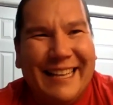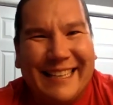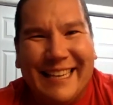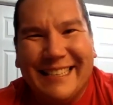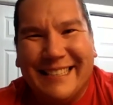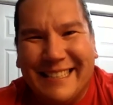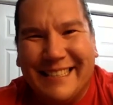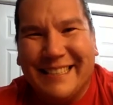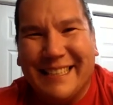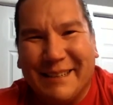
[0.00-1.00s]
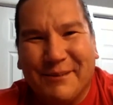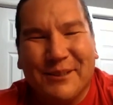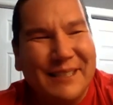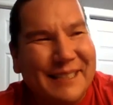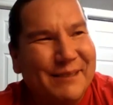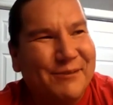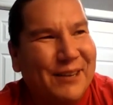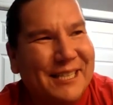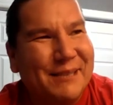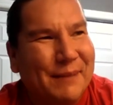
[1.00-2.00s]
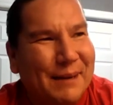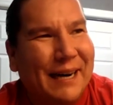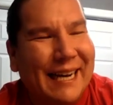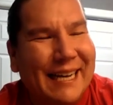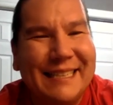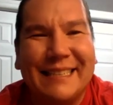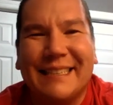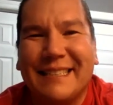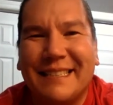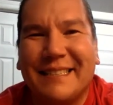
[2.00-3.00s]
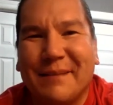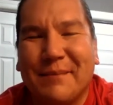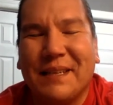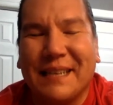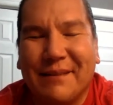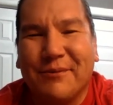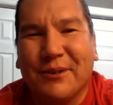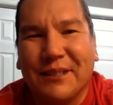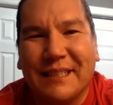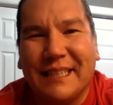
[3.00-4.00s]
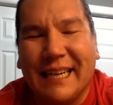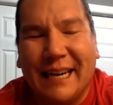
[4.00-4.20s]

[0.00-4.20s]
and because this is like really fresh in my mind, and this is something I've really,